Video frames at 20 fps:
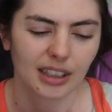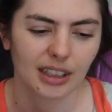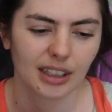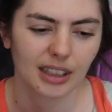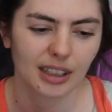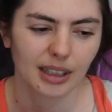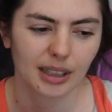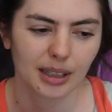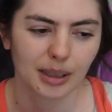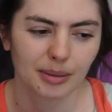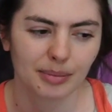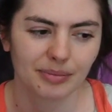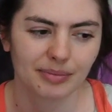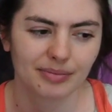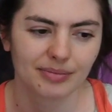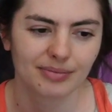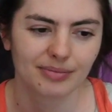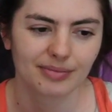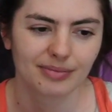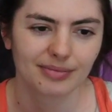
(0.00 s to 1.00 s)
um,
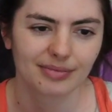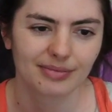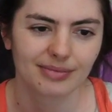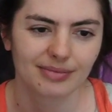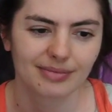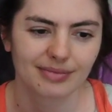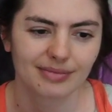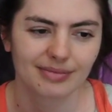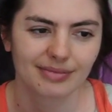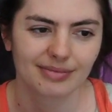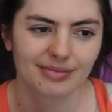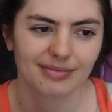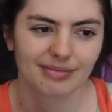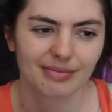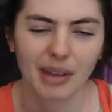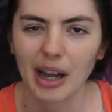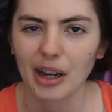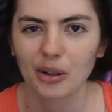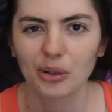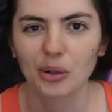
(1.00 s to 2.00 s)

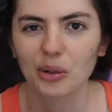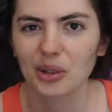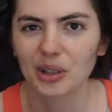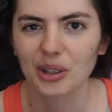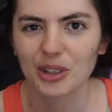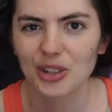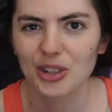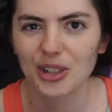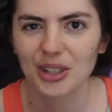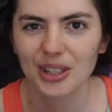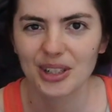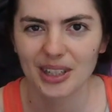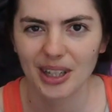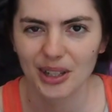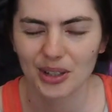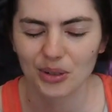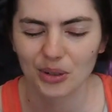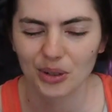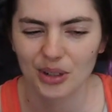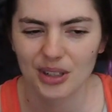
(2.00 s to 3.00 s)
macaroni and cheese, that
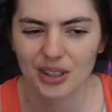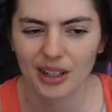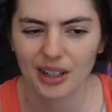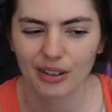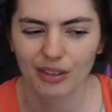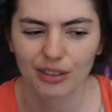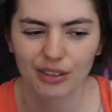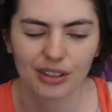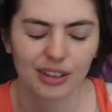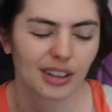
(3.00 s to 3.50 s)
sort of stuff.